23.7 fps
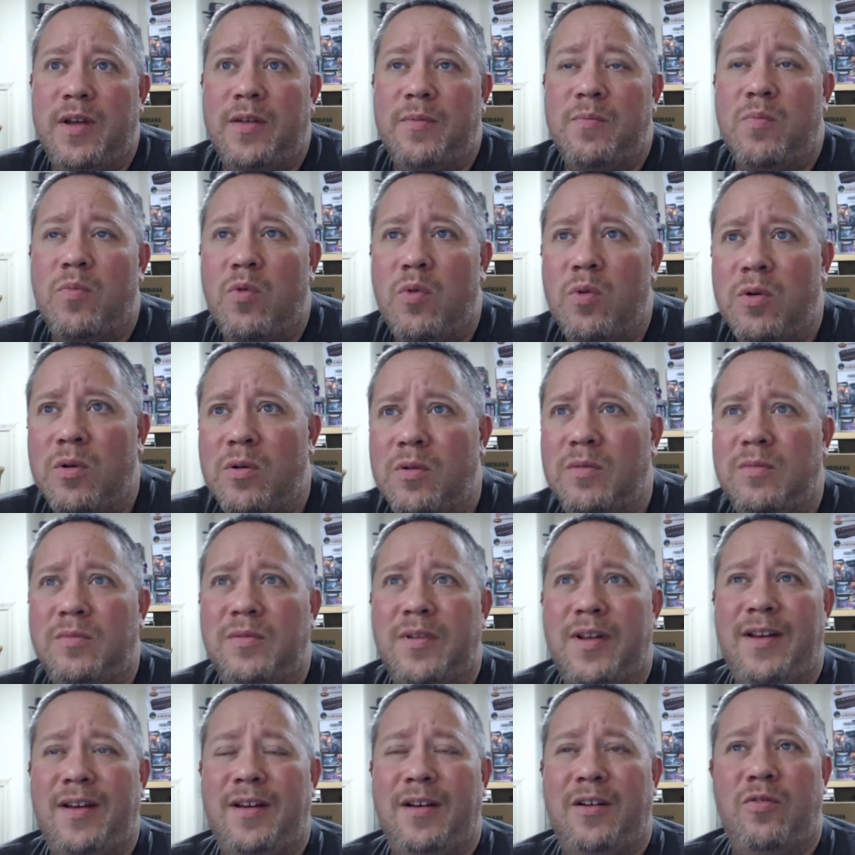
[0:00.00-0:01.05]
More
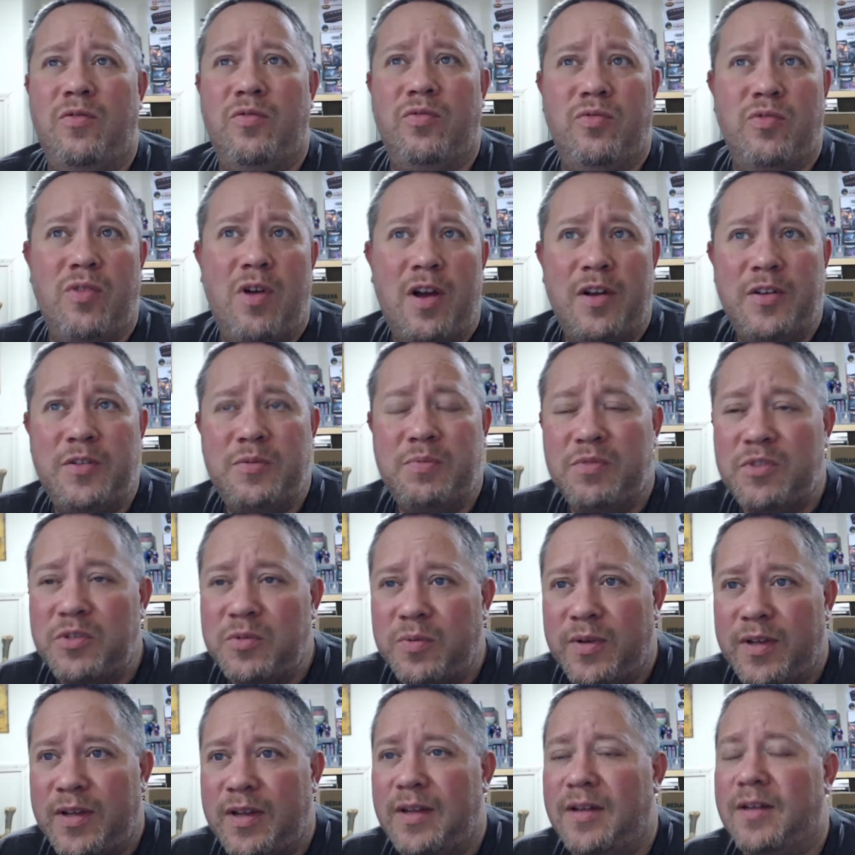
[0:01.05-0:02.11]
like a cross
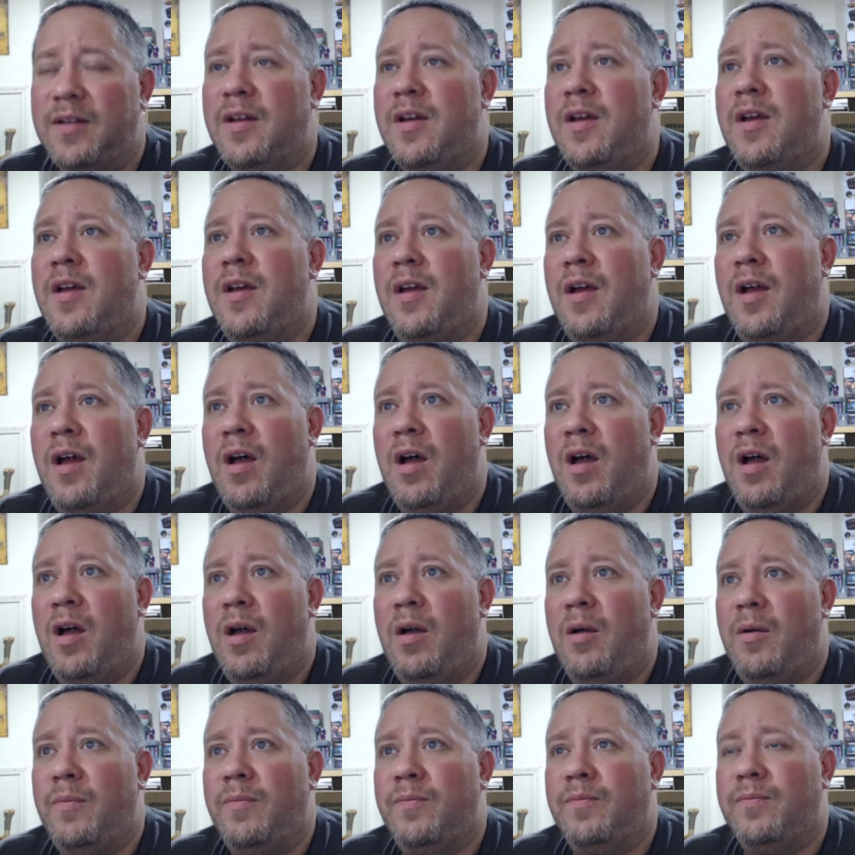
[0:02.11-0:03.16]
between
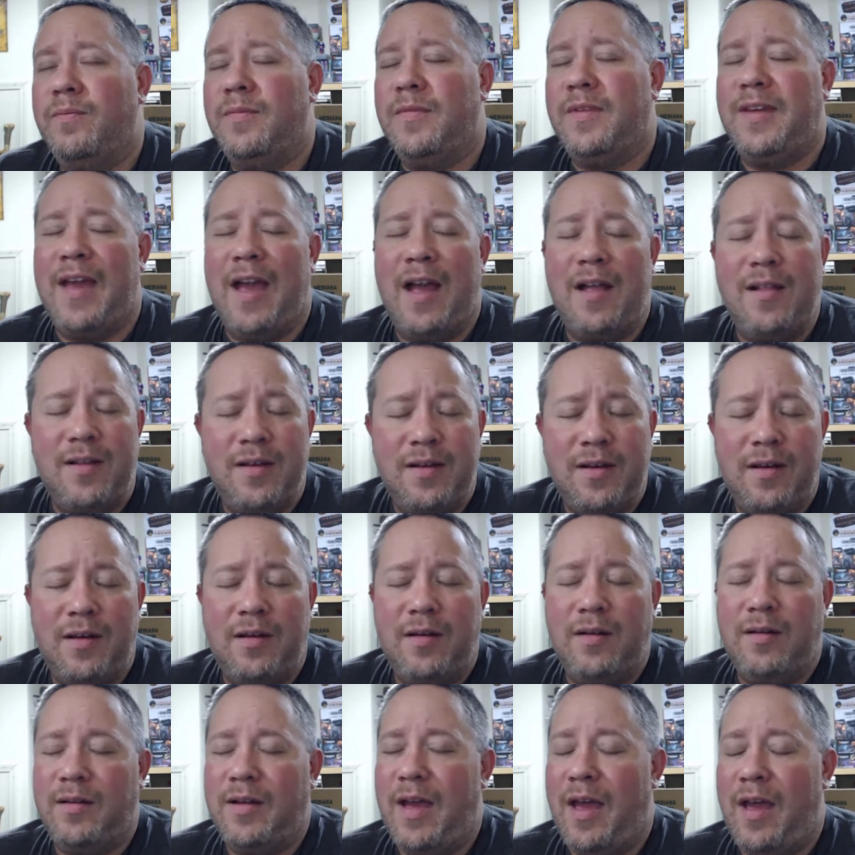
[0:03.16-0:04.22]

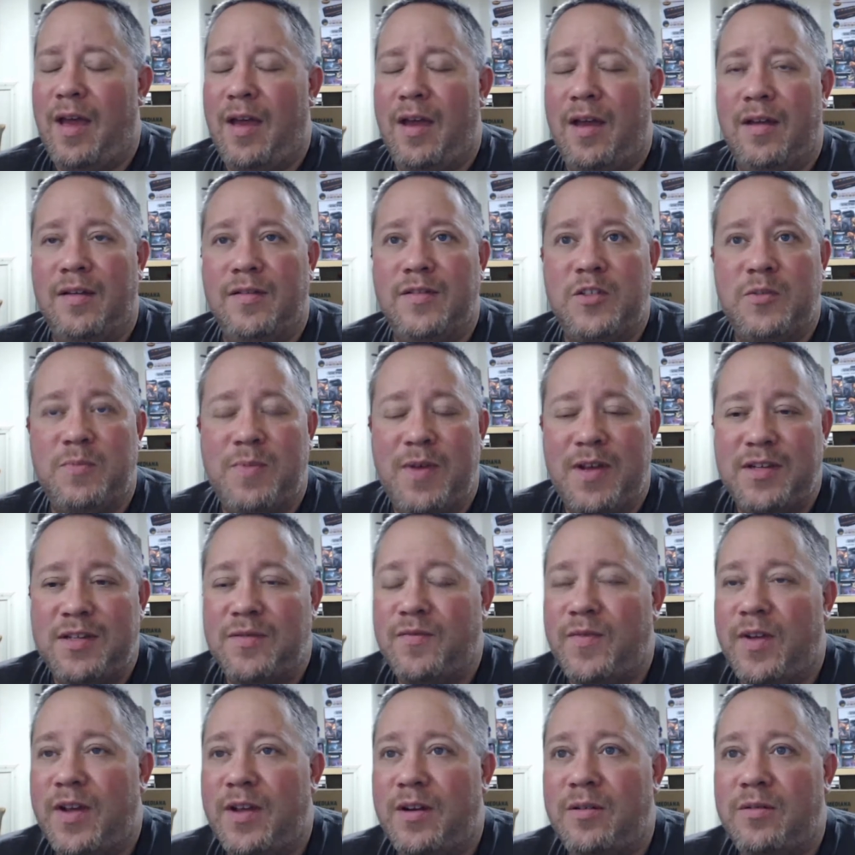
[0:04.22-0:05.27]
Galaga and Space
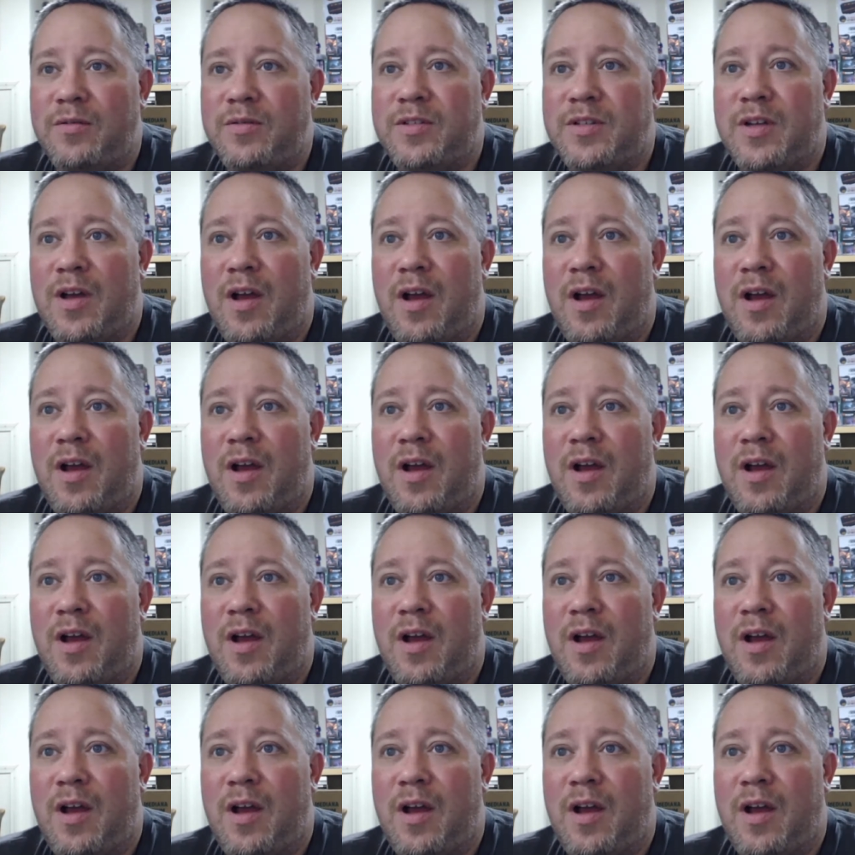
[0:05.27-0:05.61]
Invaders.